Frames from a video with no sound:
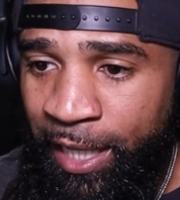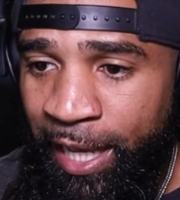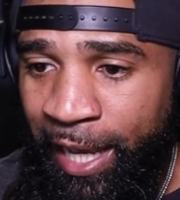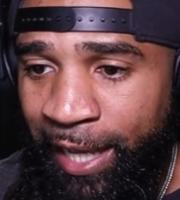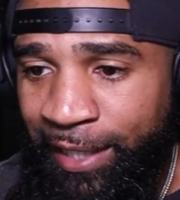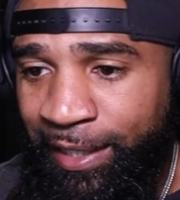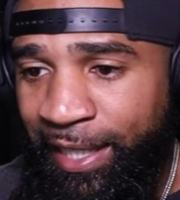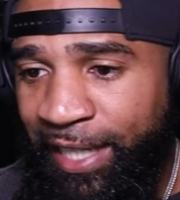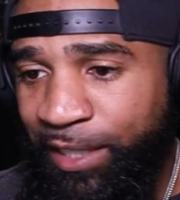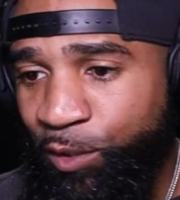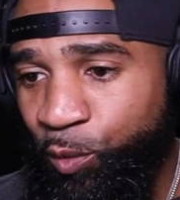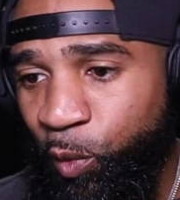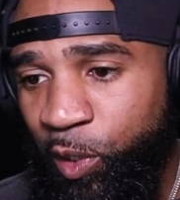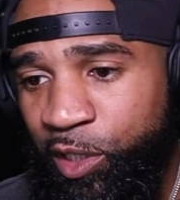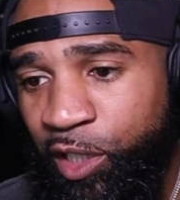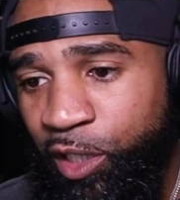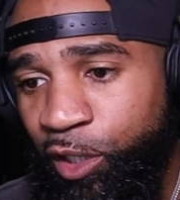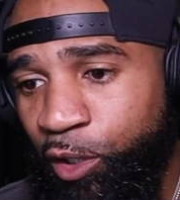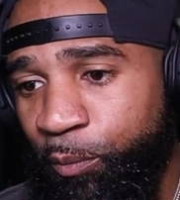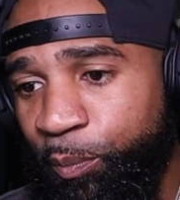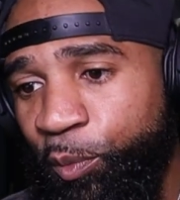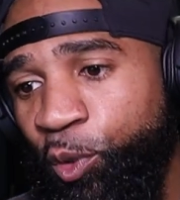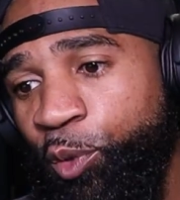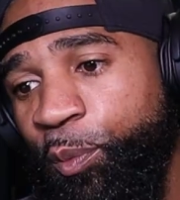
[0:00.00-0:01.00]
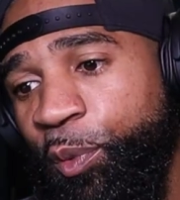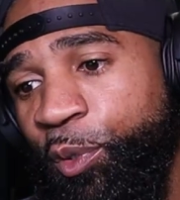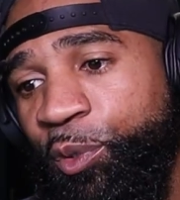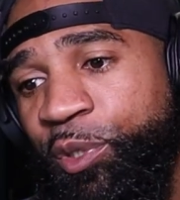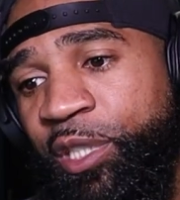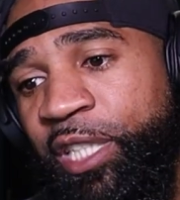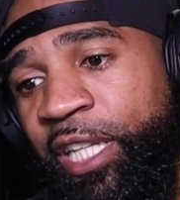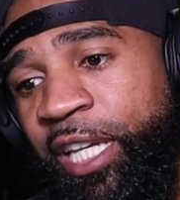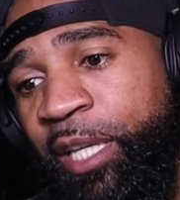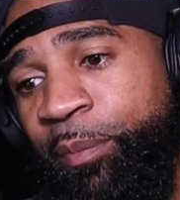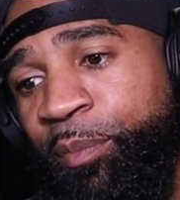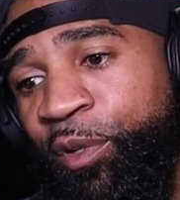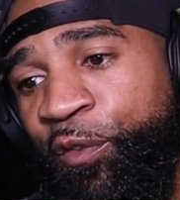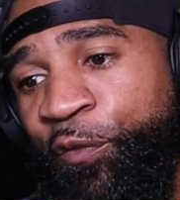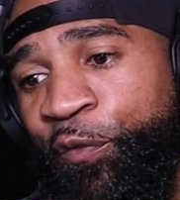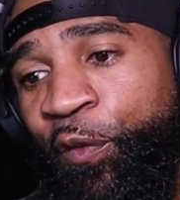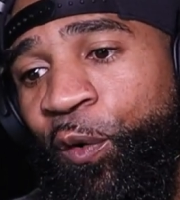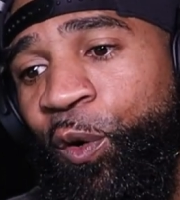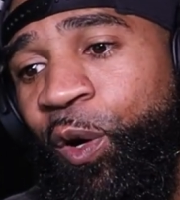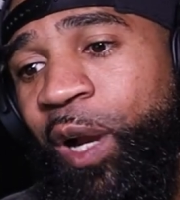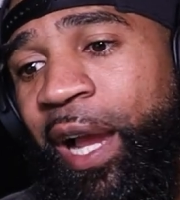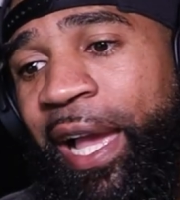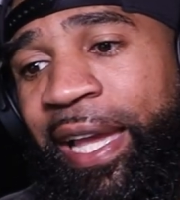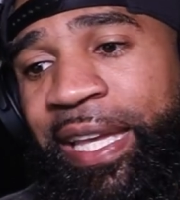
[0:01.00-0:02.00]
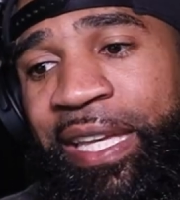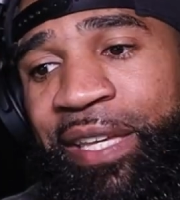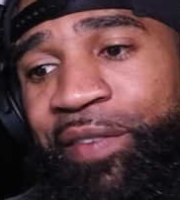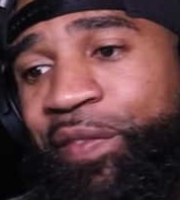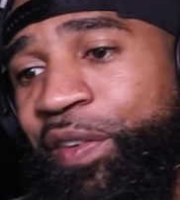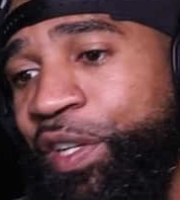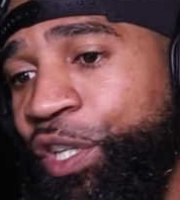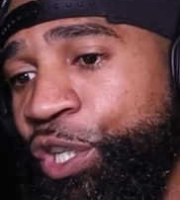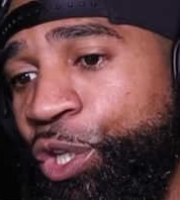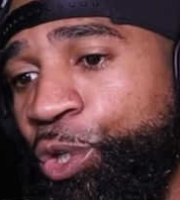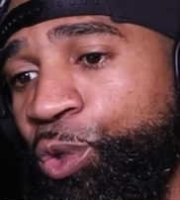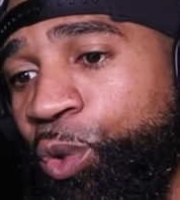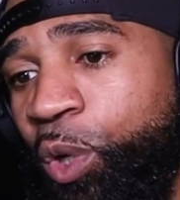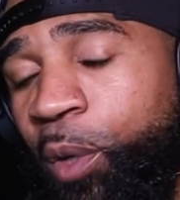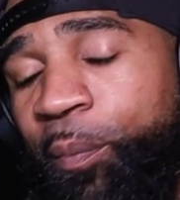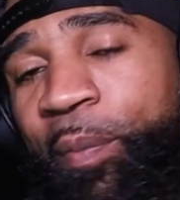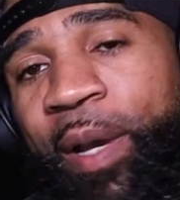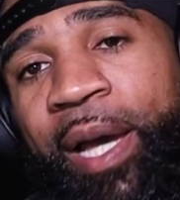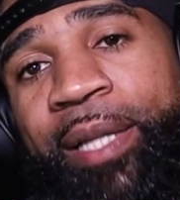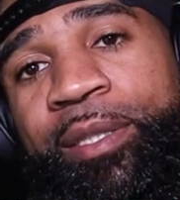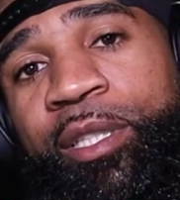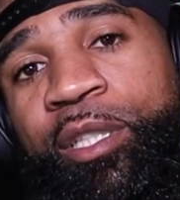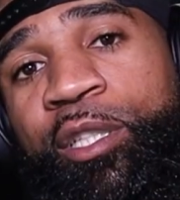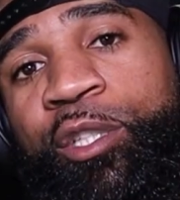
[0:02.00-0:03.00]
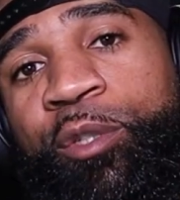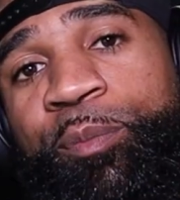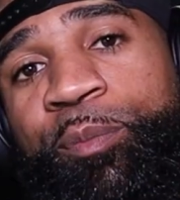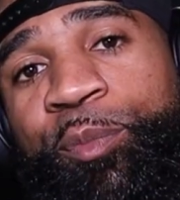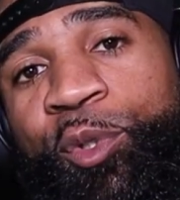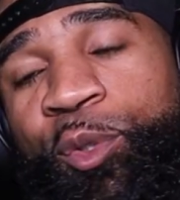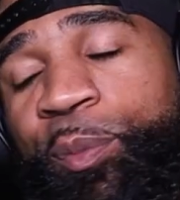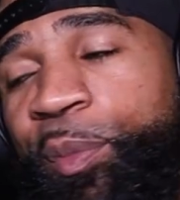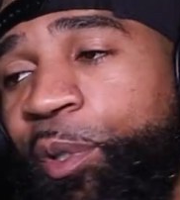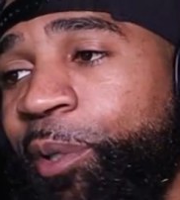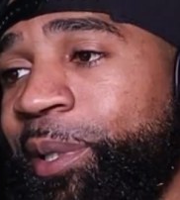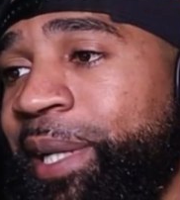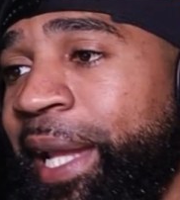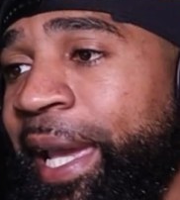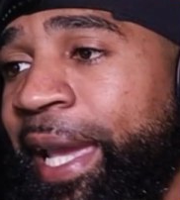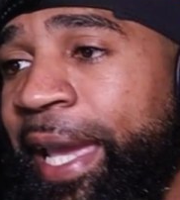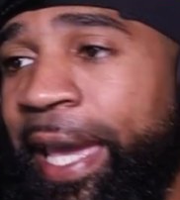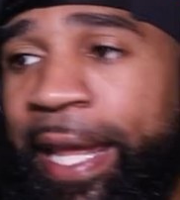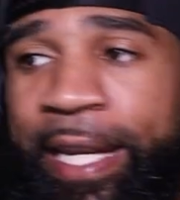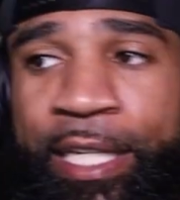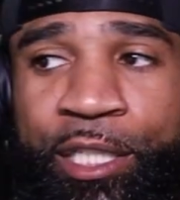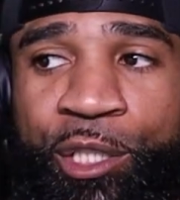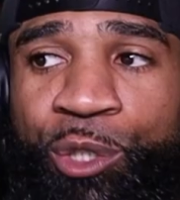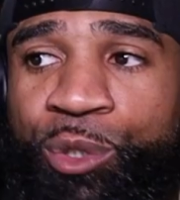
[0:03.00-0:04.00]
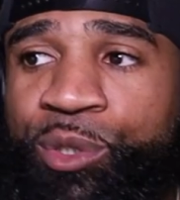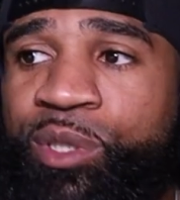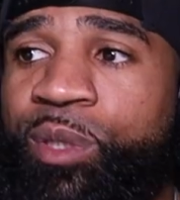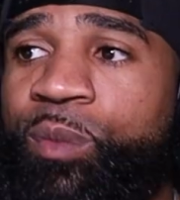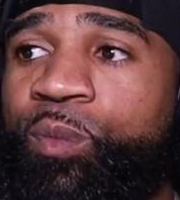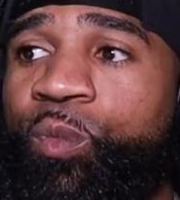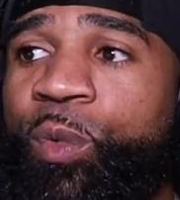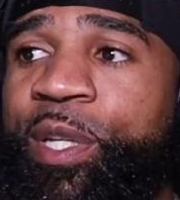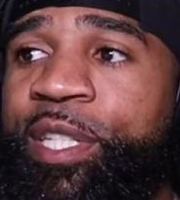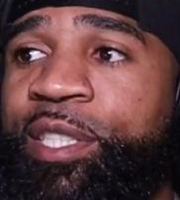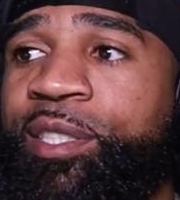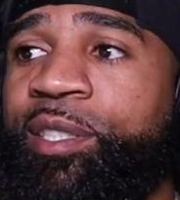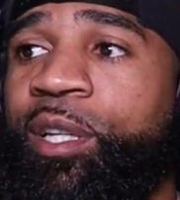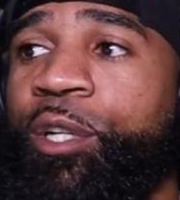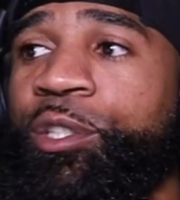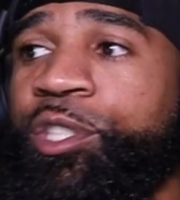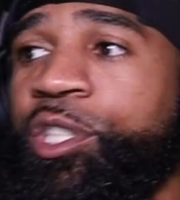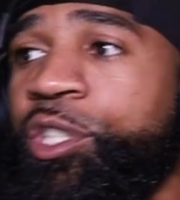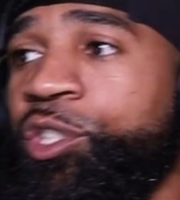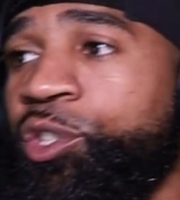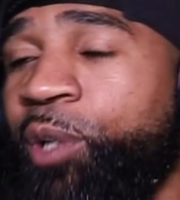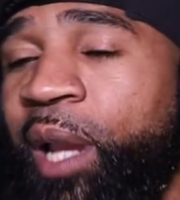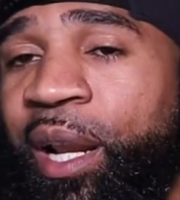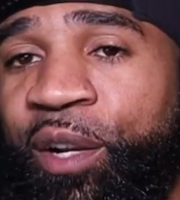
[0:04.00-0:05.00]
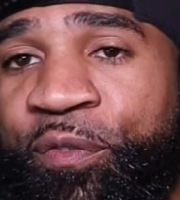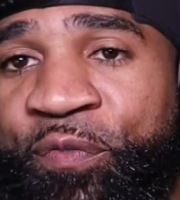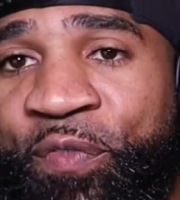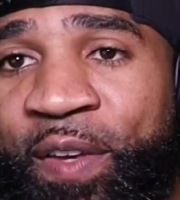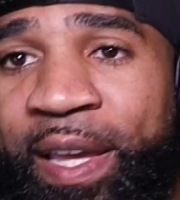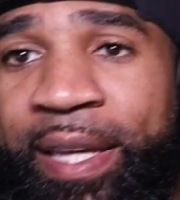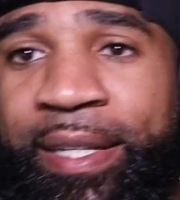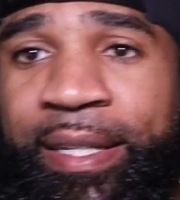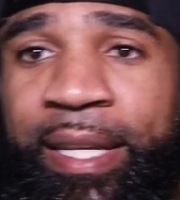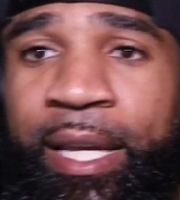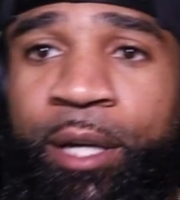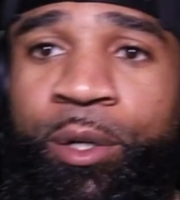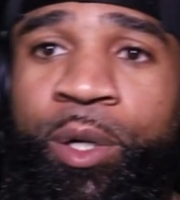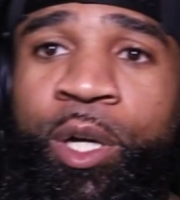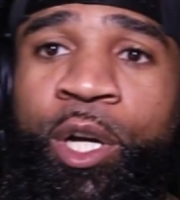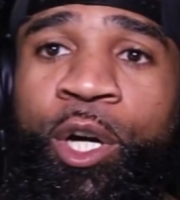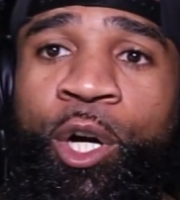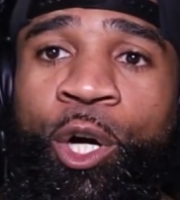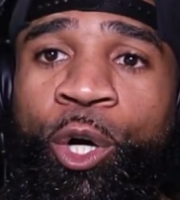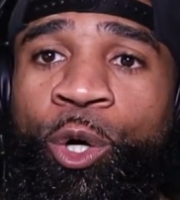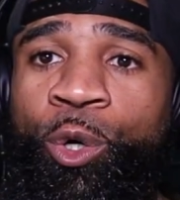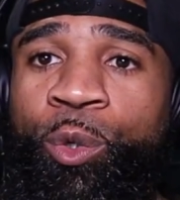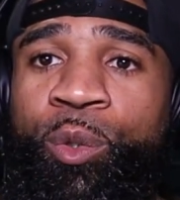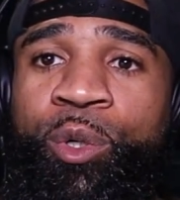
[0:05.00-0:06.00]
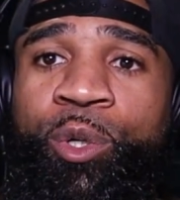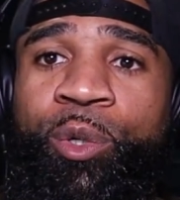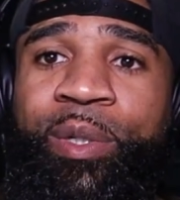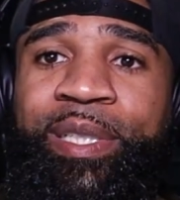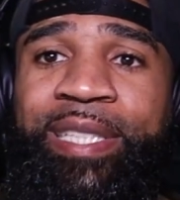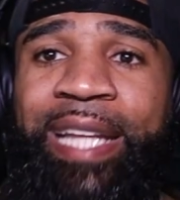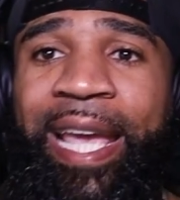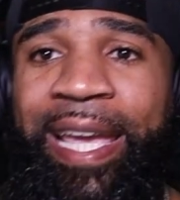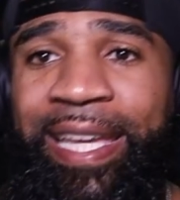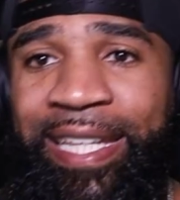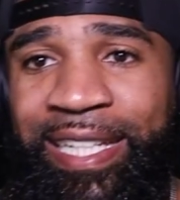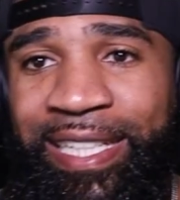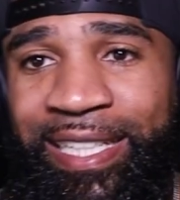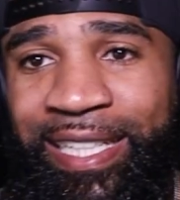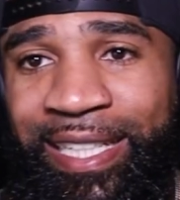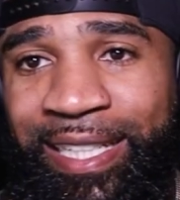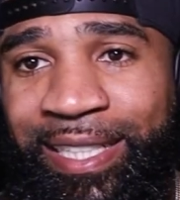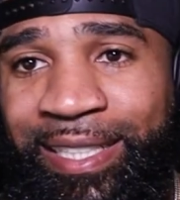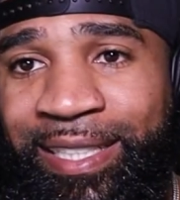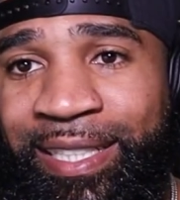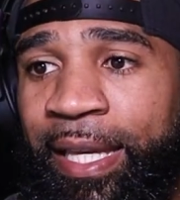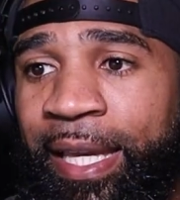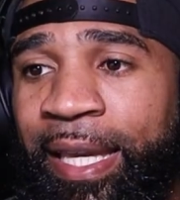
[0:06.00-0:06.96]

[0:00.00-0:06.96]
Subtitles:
And that's what the Labubu did. Before I even knew about the Labubu, and I had to do some research and try to find out who created it,